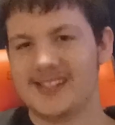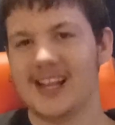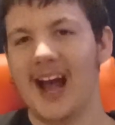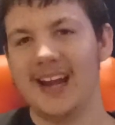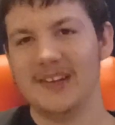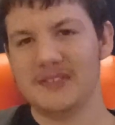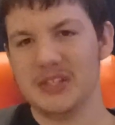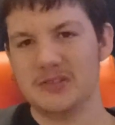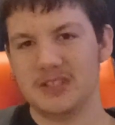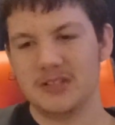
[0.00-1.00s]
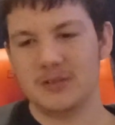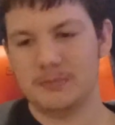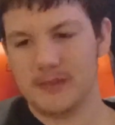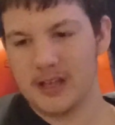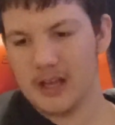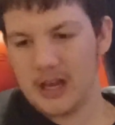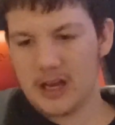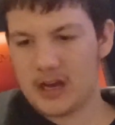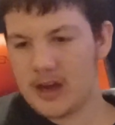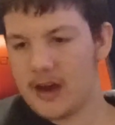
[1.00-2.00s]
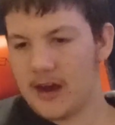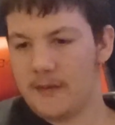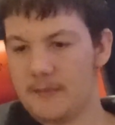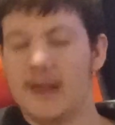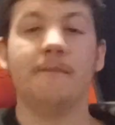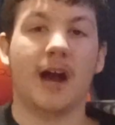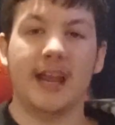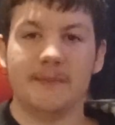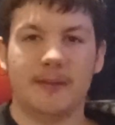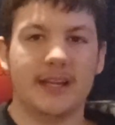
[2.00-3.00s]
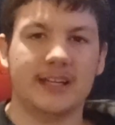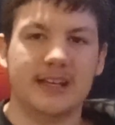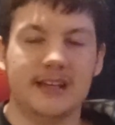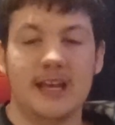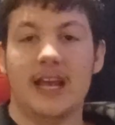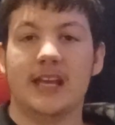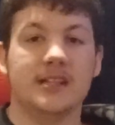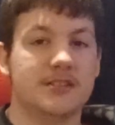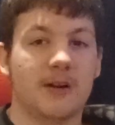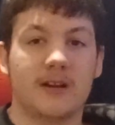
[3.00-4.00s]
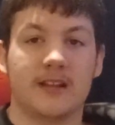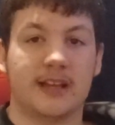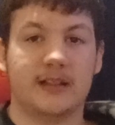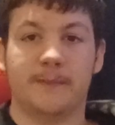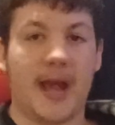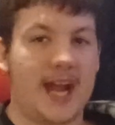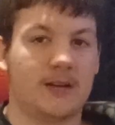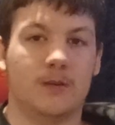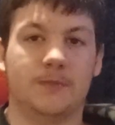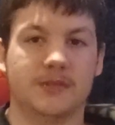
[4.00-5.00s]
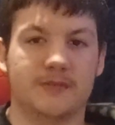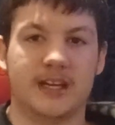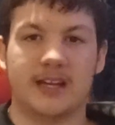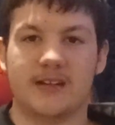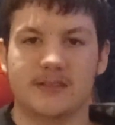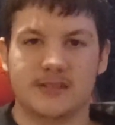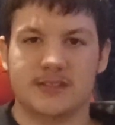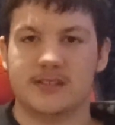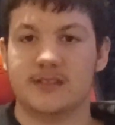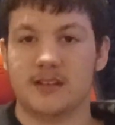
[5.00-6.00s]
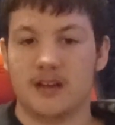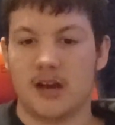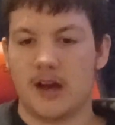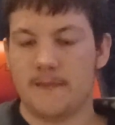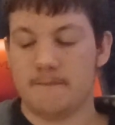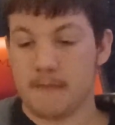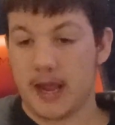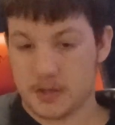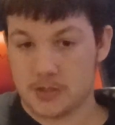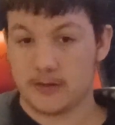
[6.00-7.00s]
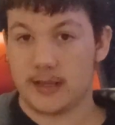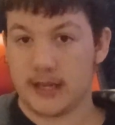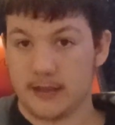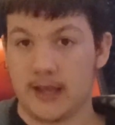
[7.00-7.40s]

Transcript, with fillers: side of YouTube. Um, in my opinion, he started like the Backrooms videos uh, majorly.